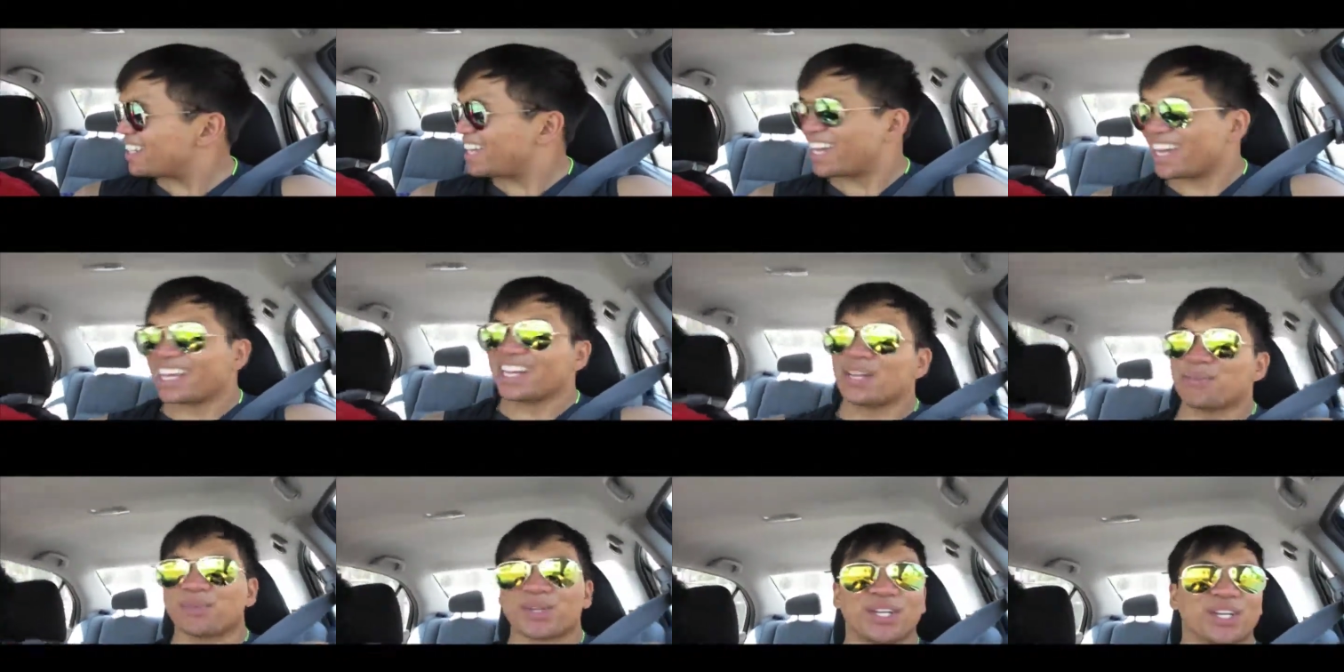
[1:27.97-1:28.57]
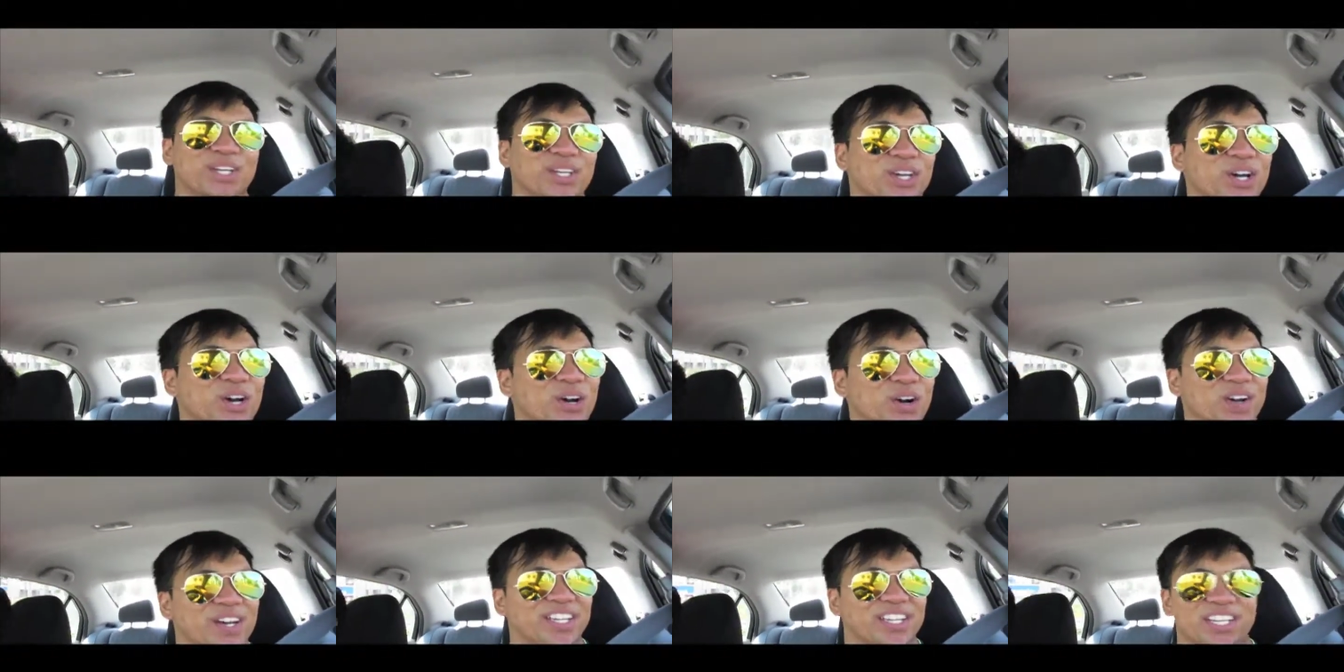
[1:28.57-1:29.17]
and I'm gonna
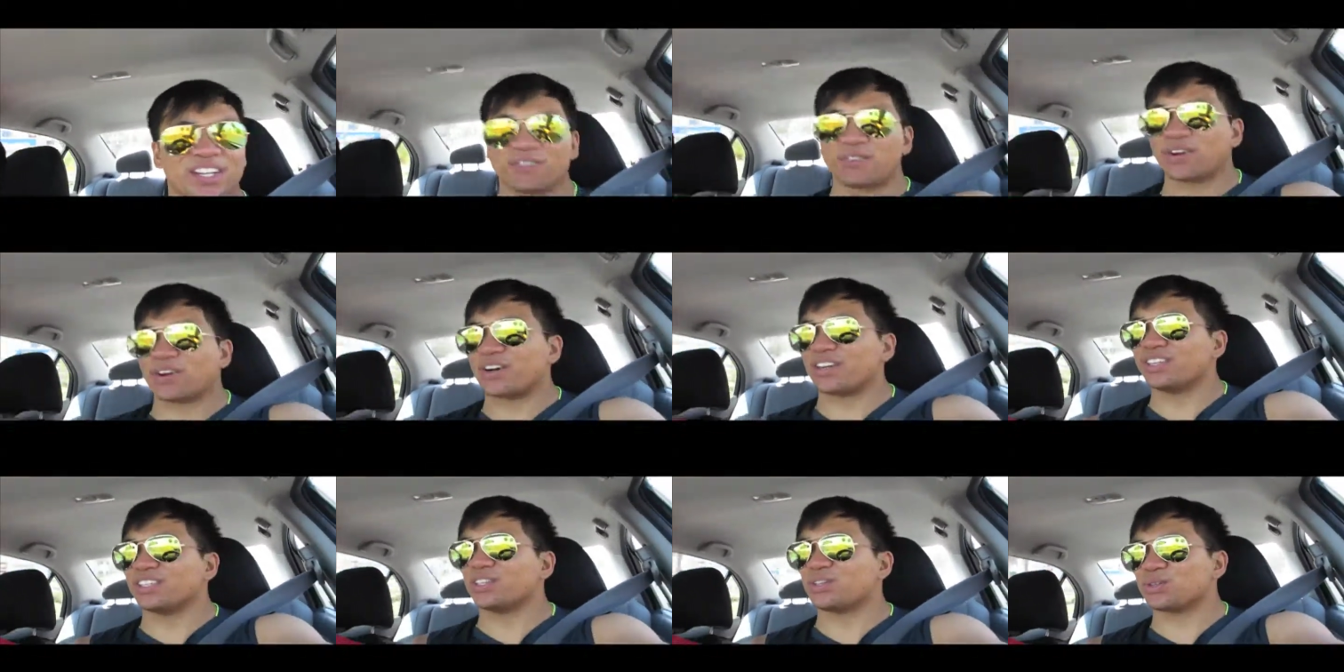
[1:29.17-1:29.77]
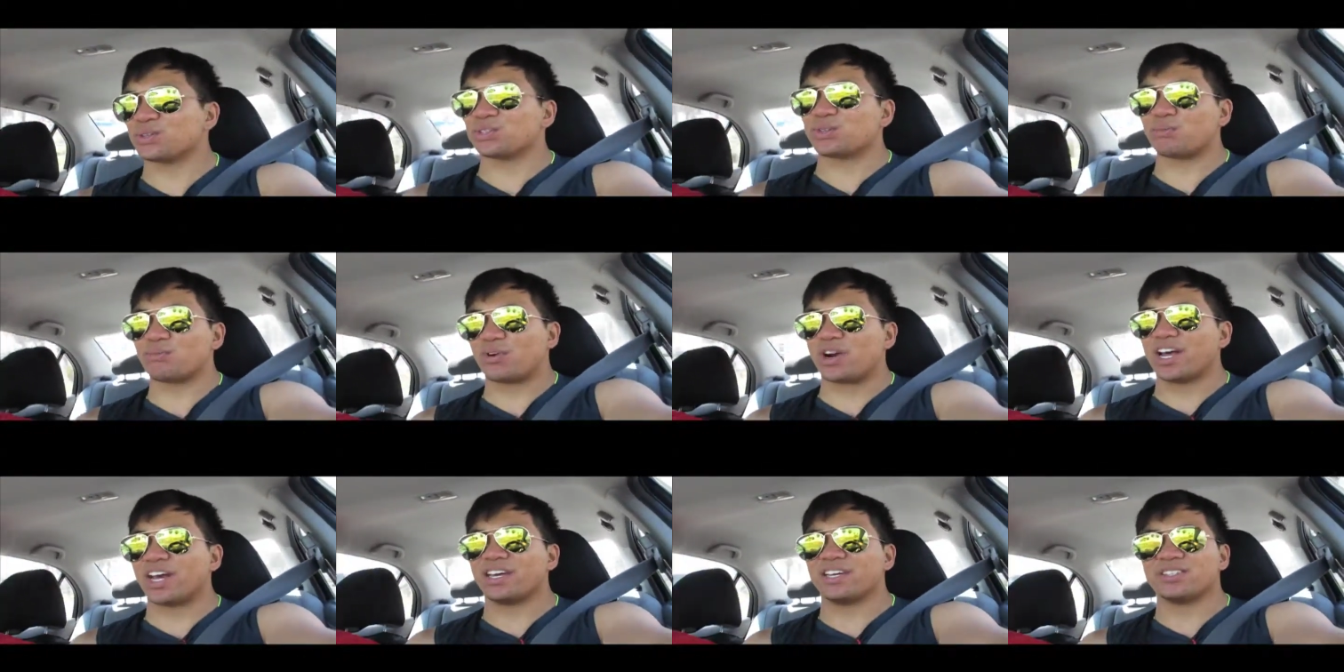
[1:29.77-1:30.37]
go and give her a little
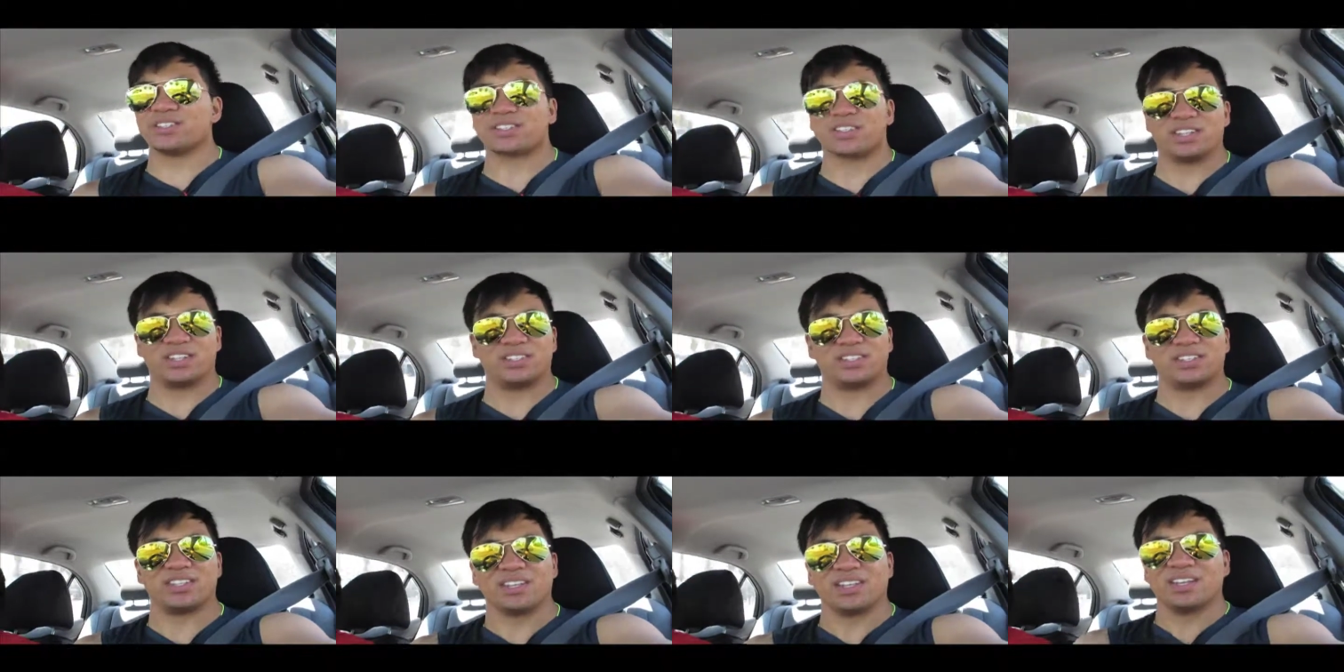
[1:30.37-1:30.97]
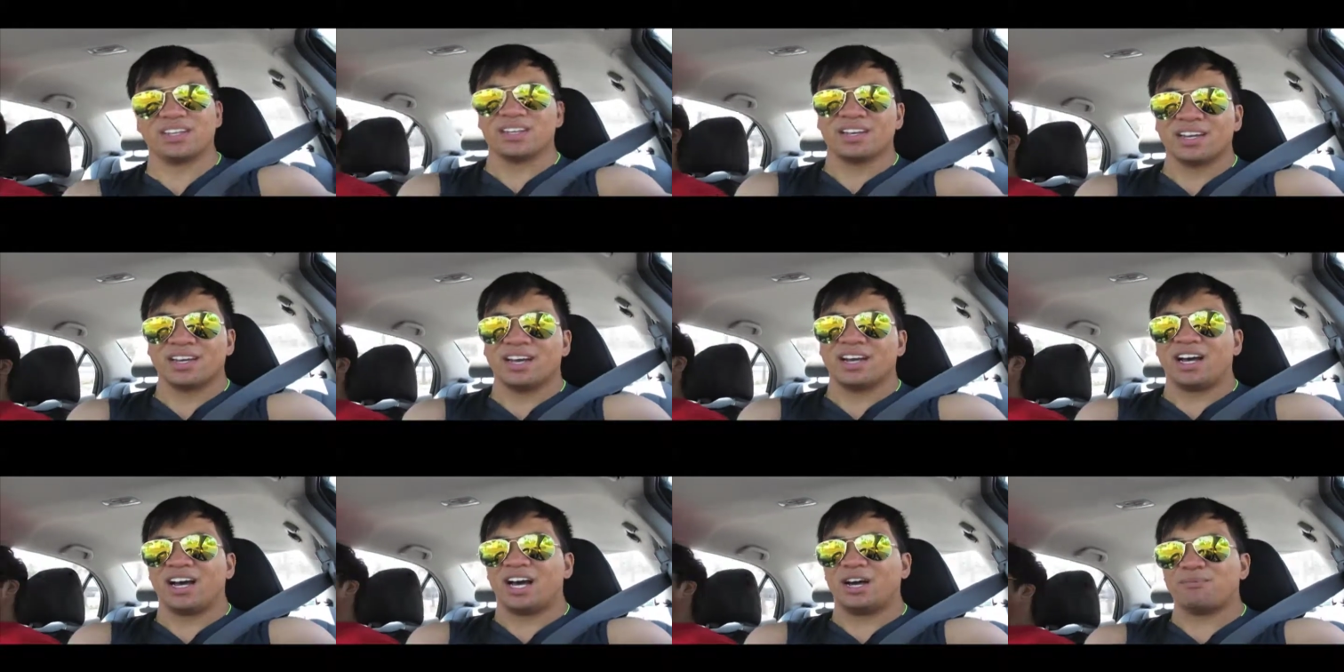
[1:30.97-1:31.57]
surprise because
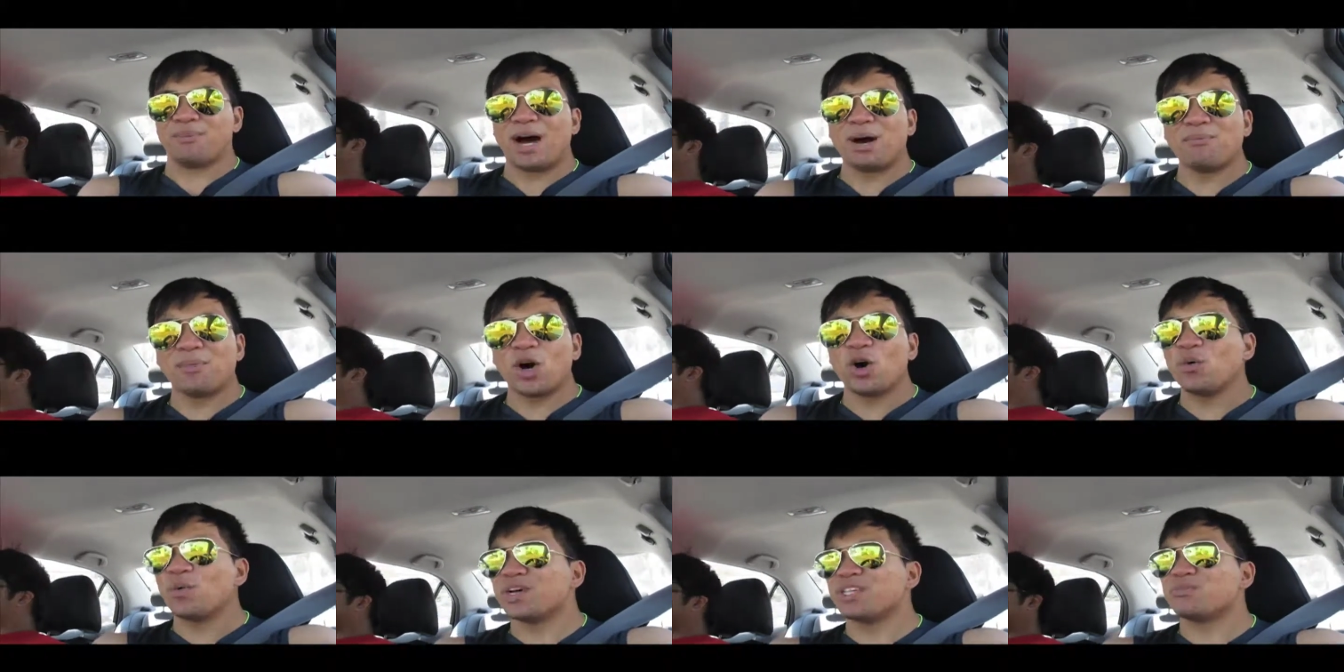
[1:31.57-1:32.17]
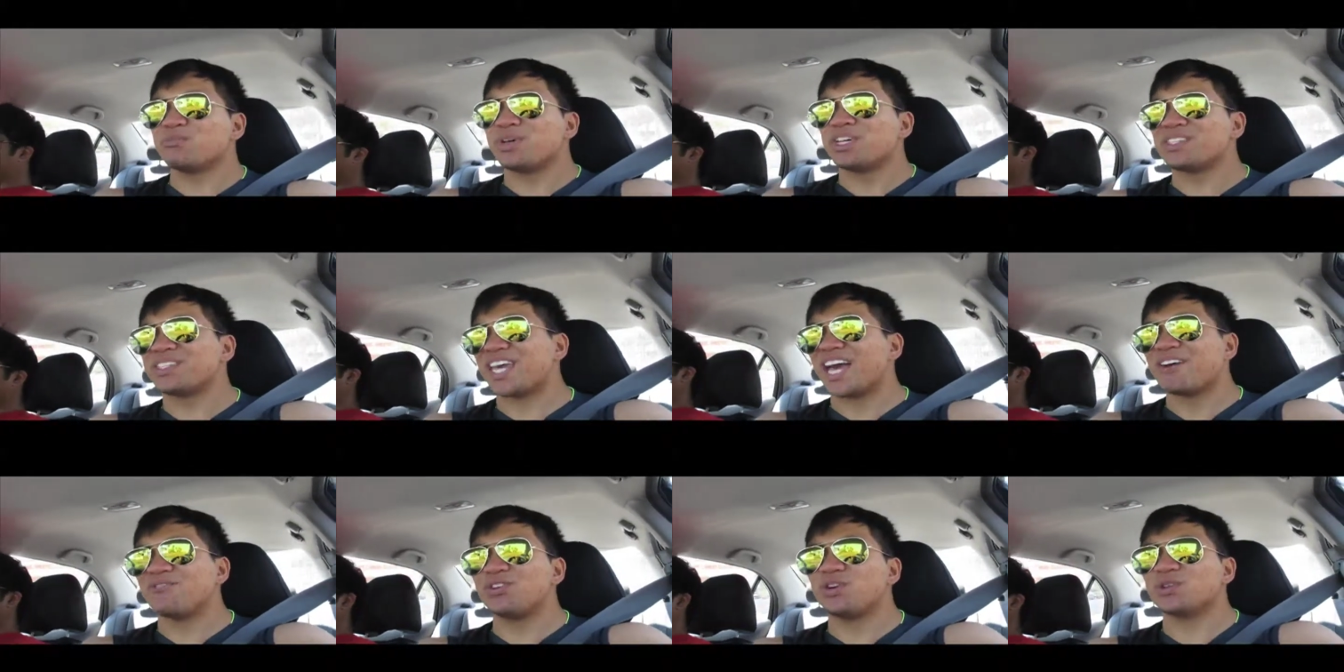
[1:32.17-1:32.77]
um, I'm always
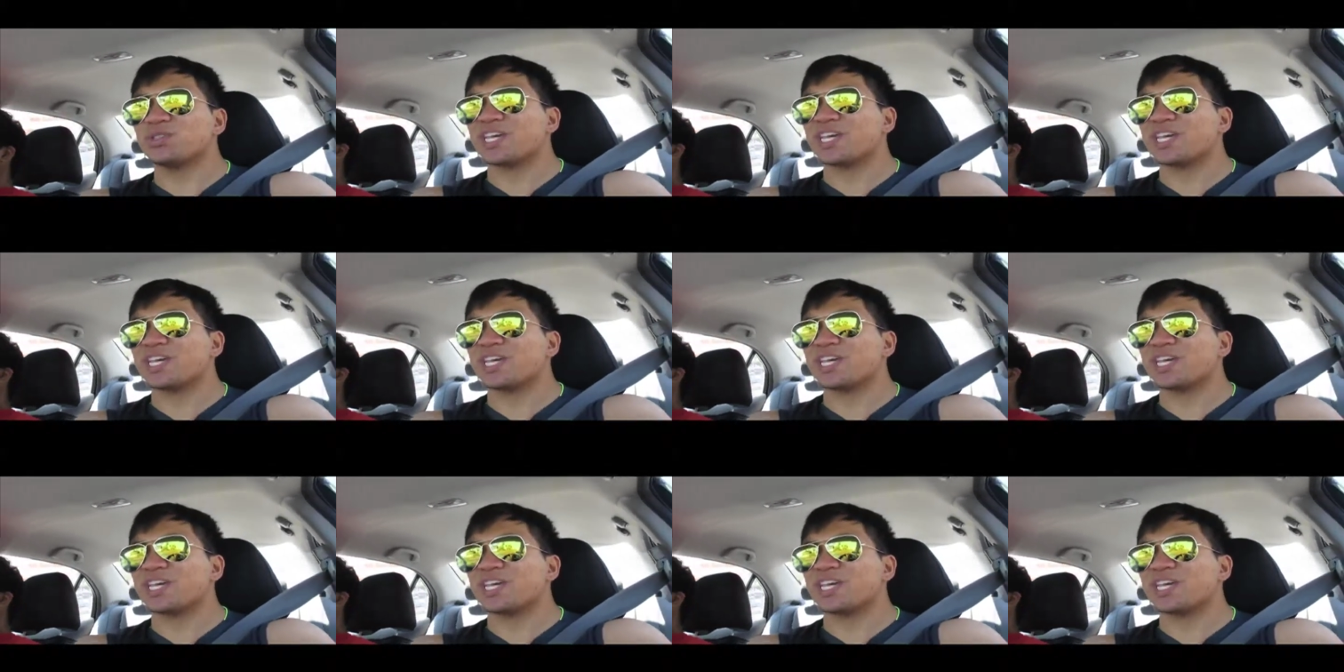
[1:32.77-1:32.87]
busy, I have no